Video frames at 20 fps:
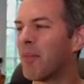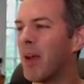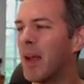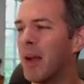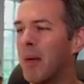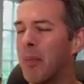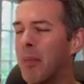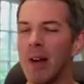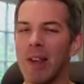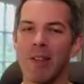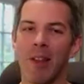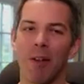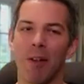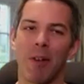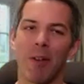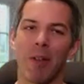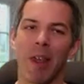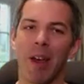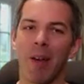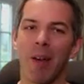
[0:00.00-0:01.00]
Please don't
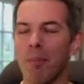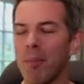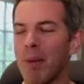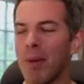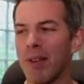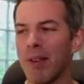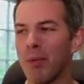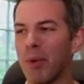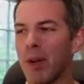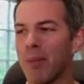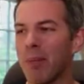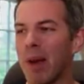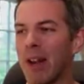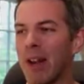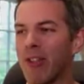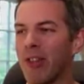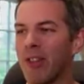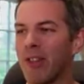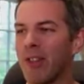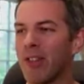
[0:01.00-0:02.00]
do that. Password
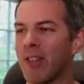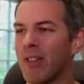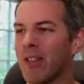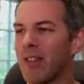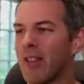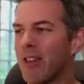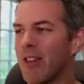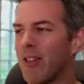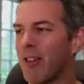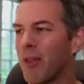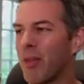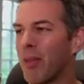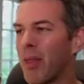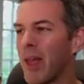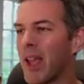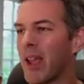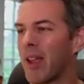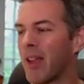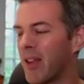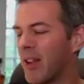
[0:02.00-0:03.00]
managers are a good
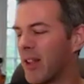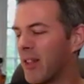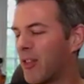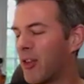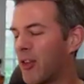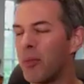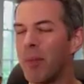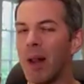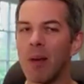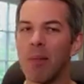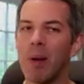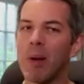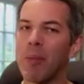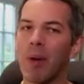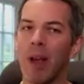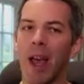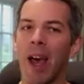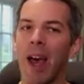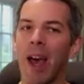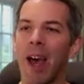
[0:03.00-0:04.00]
thing, and too many people
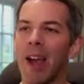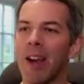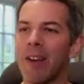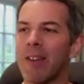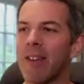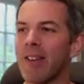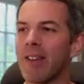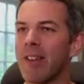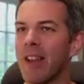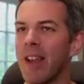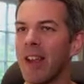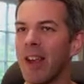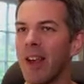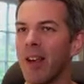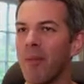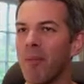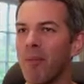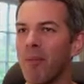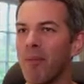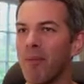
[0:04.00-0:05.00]
get hacked for
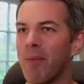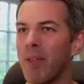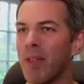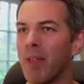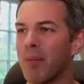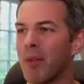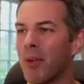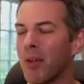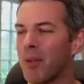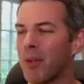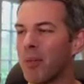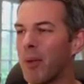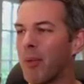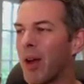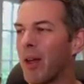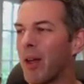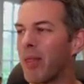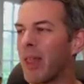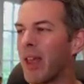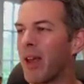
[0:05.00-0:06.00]
them not to be
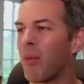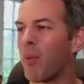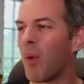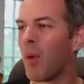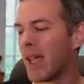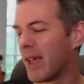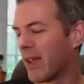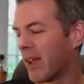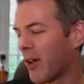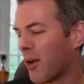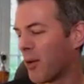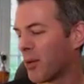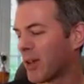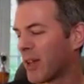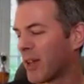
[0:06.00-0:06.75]
worth their weight in gold.